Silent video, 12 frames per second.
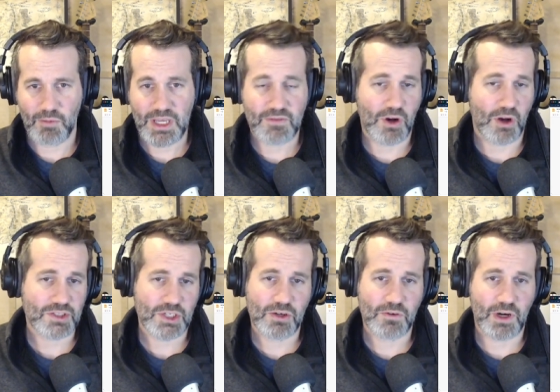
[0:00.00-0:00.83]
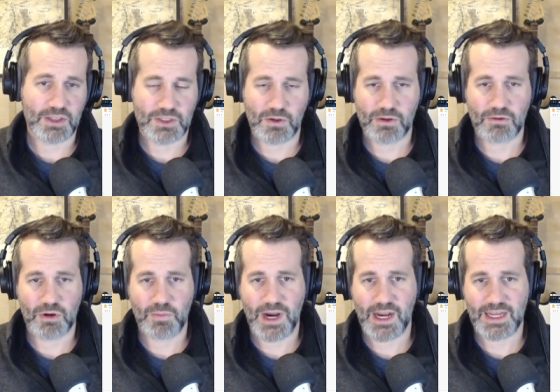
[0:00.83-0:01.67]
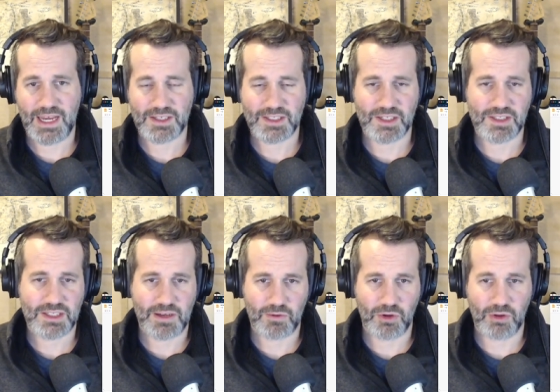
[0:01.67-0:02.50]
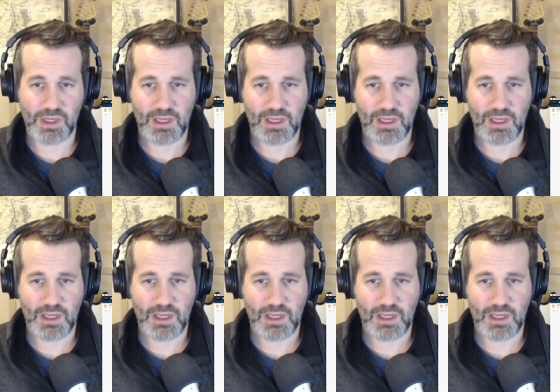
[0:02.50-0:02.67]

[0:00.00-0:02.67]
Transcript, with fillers: we have also on the Tolkien Road podcast done several